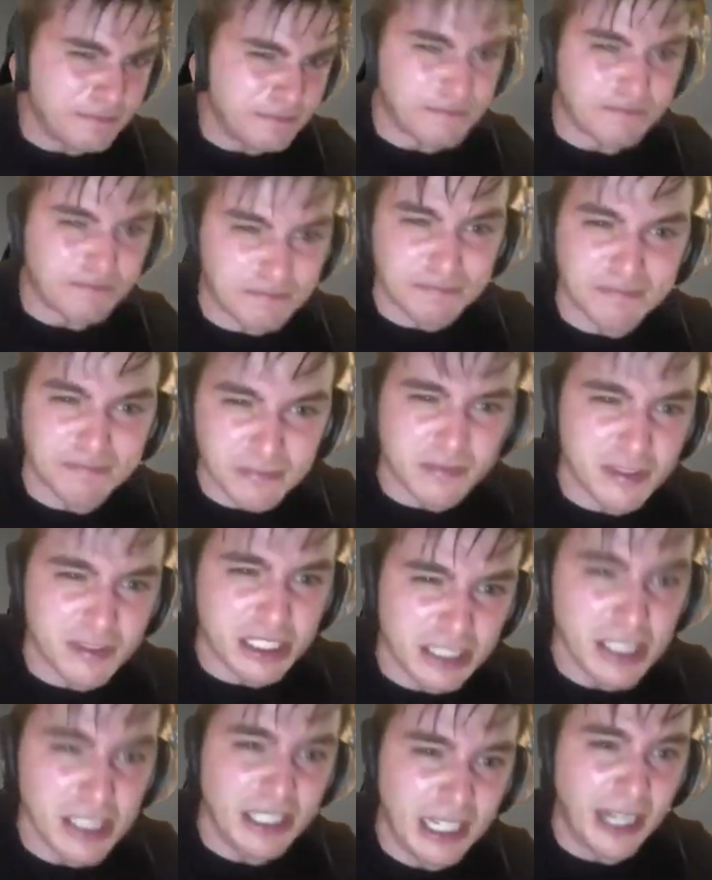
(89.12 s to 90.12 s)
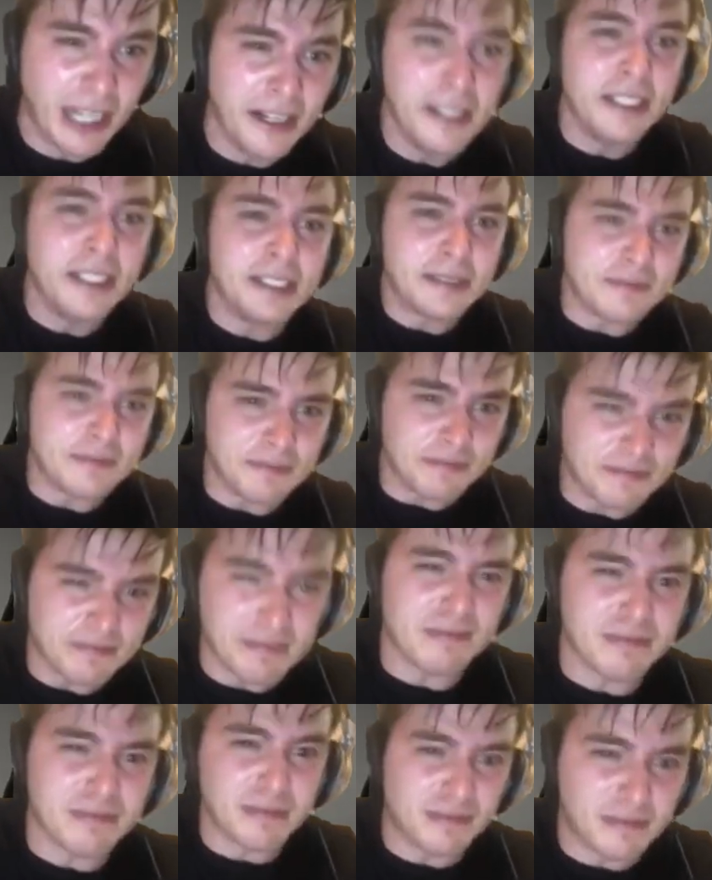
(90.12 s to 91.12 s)
I'm butchering this pack.
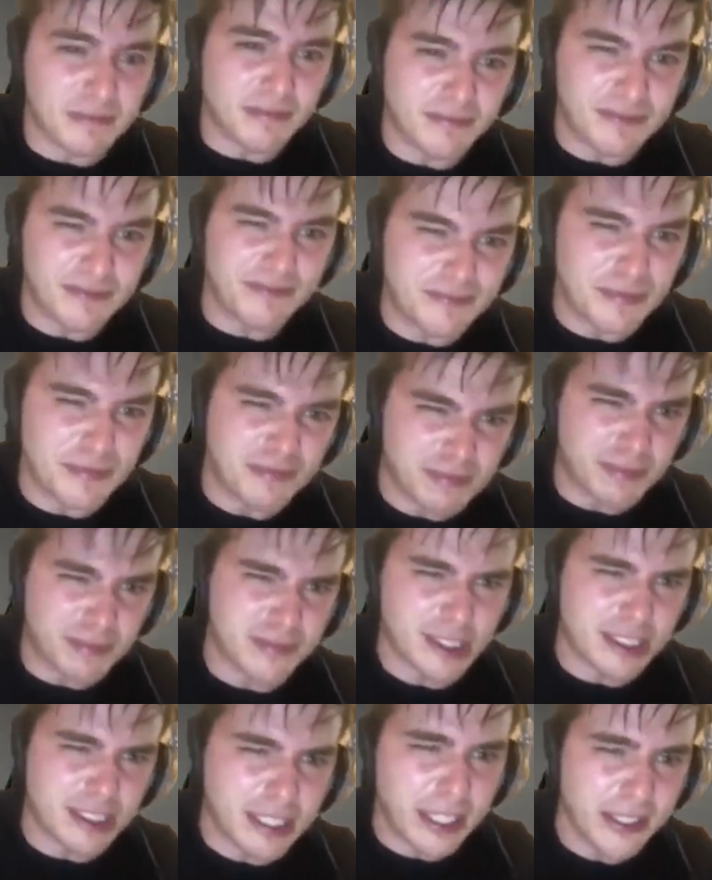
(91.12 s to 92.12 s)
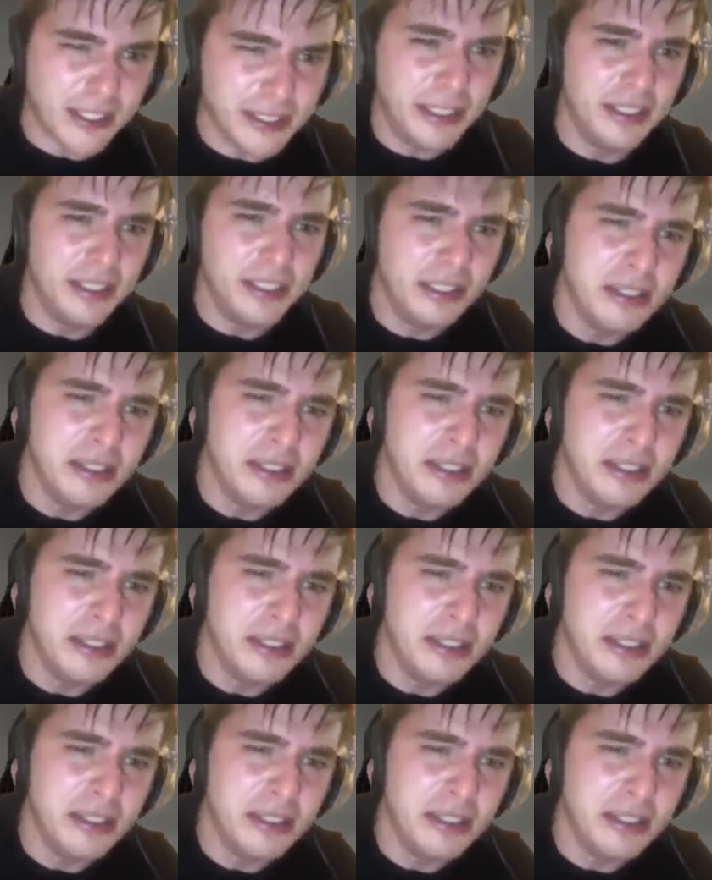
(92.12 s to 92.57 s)
Ah. Don't wreck the